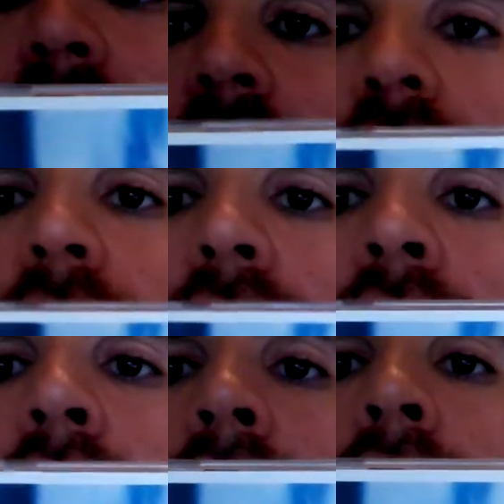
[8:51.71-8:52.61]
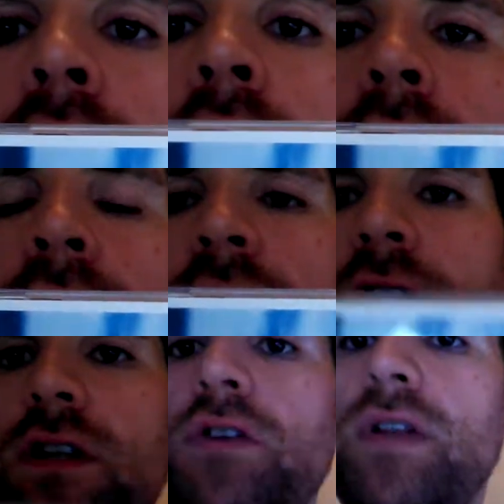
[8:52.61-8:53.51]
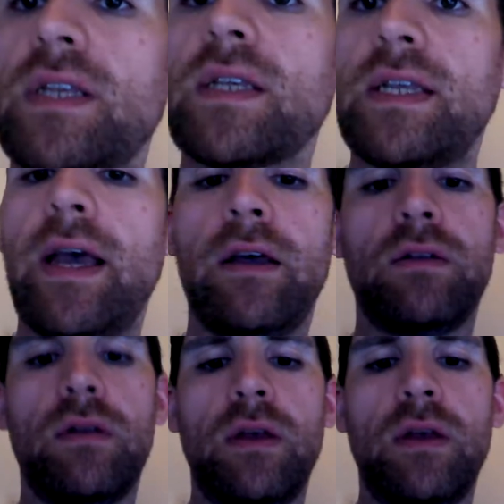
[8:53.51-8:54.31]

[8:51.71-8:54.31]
actually, for a 2-disc set.